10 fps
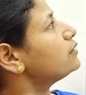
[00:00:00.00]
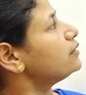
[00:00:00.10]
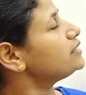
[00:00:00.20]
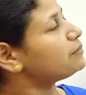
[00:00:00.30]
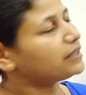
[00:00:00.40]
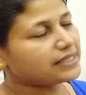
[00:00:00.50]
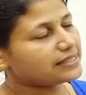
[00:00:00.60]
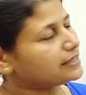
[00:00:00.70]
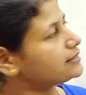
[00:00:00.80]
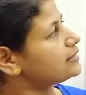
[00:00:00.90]

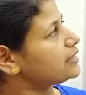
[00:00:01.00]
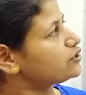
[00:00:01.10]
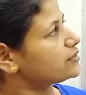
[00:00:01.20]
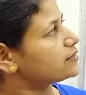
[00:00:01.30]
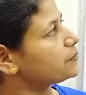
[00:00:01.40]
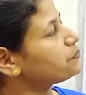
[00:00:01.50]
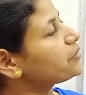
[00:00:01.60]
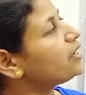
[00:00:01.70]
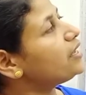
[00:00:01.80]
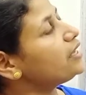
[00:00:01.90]
intermediate stations.
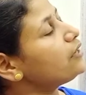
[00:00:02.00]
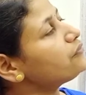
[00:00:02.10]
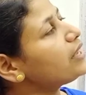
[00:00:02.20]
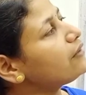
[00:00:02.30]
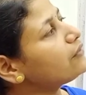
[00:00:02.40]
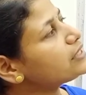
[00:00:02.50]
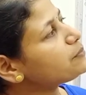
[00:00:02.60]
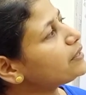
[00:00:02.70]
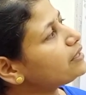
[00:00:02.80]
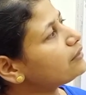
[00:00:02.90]
If the average
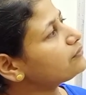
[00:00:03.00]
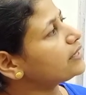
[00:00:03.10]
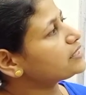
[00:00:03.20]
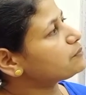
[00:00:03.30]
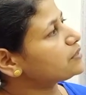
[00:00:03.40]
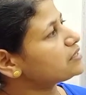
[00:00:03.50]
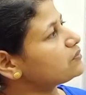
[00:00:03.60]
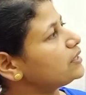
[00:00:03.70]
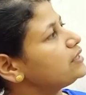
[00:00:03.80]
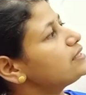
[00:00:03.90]
speed of the express
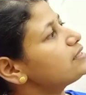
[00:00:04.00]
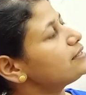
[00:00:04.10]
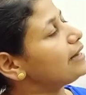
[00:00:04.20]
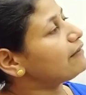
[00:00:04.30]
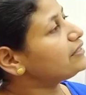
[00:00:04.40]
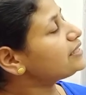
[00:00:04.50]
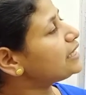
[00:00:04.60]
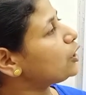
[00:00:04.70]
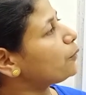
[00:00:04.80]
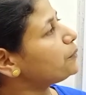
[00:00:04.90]
train is 11
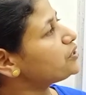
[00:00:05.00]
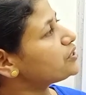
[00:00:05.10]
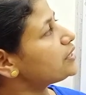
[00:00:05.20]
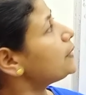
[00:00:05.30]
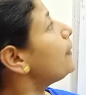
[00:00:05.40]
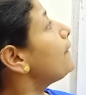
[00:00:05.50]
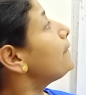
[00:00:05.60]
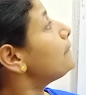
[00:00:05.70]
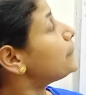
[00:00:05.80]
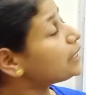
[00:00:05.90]
km
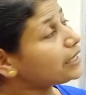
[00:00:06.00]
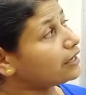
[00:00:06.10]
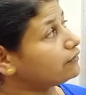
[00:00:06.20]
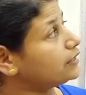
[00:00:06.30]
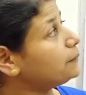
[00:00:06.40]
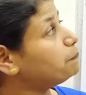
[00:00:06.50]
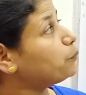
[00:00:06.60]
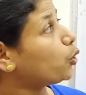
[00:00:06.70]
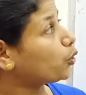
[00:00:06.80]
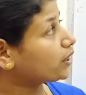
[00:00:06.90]
per hour
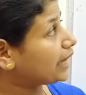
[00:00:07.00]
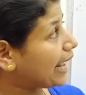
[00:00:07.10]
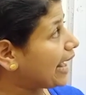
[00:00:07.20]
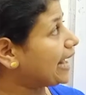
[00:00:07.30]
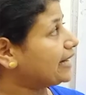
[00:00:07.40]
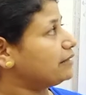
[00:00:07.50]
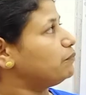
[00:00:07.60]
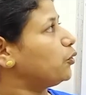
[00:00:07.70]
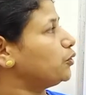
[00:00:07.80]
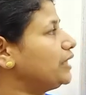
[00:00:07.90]
more than
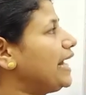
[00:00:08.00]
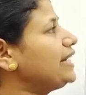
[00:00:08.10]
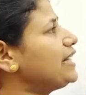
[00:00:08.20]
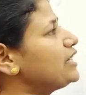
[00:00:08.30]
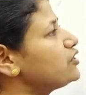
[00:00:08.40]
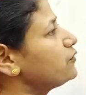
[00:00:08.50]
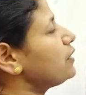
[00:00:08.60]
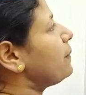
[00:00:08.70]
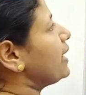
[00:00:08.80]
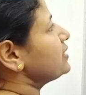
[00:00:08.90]
that of
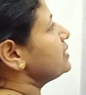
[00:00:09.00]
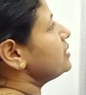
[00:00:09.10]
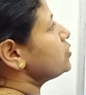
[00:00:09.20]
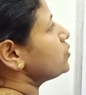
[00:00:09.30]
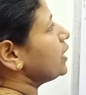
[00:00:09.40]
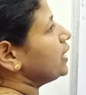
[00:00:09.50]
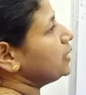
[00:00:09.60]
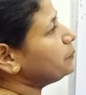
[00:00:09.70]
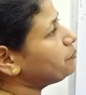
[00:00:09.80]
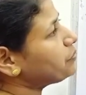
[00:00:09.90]
the passenger
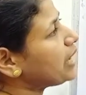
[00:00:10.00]
train,